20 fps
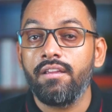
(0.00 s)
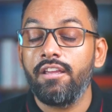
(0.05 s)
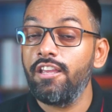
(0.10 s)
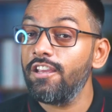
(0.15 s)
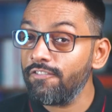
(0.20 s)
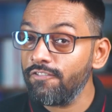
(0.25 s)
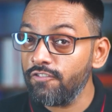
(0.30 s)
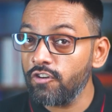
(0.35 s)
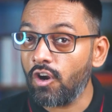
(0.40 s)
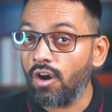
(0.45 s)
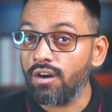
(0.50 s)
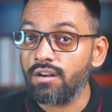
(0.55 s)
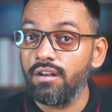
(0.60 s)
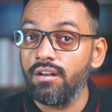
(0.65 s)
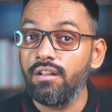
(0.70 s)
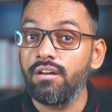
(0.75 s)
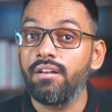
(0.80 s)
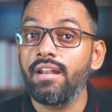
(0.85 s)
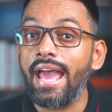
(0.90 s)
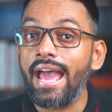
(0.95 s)
If not,
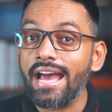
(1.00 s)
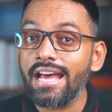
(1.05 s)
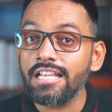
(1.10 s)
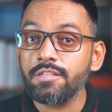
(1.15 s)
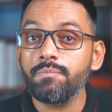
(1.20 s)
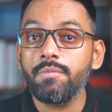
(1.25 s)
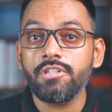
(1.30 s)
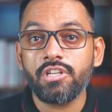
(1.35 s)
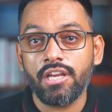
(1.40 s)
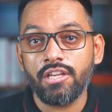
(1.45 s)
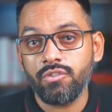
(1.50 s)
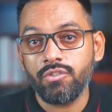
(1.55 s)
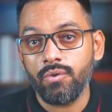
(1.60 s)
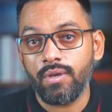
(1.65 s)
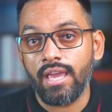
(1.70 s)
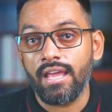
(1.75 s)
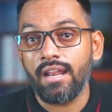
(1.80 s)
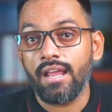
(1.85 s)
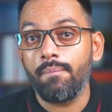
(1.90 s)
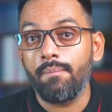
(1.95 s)
learn as much as you
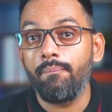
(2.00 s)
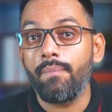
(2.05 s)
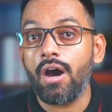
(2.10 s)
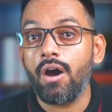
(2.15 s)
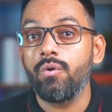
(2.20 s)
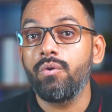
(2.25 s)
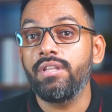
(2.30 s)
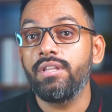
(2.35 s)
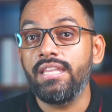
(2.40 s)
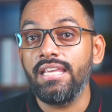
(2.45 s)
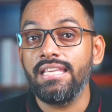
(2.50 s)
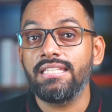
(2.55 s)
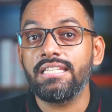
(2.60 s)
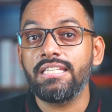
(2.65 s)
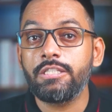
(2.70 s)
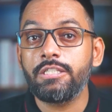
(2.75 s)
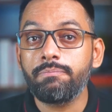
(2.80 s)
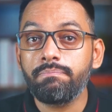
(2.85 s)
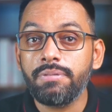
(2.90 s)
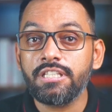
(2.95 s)
can about these
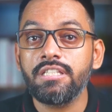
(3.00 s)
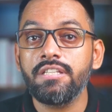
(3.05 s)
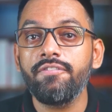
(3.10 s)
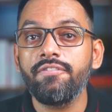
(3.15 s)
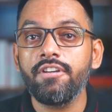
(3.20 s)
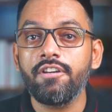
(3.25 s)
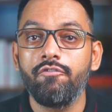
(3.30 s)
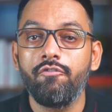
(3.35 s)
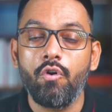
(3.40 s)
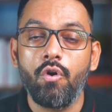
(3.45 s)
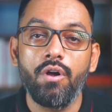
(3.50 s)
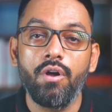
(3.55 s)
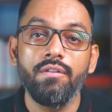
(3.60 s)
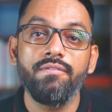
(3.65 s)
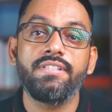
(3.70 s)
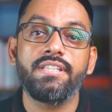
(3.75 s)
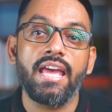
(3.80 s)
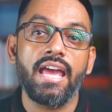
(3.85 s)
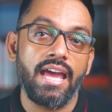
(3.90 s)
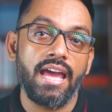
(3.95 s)
specific
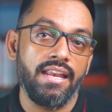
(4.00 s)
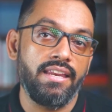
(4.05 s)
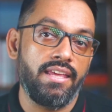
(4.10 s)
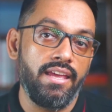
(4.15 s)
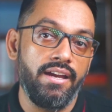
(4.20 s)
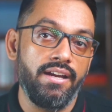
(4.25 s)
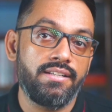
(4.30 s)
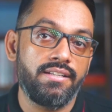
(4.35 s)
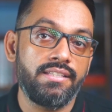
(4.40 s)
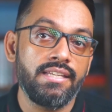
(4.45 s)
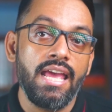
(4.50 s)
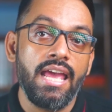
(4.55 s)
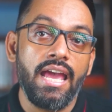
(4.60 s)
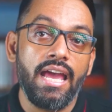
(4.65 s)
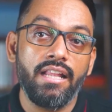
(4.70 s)
valves and gates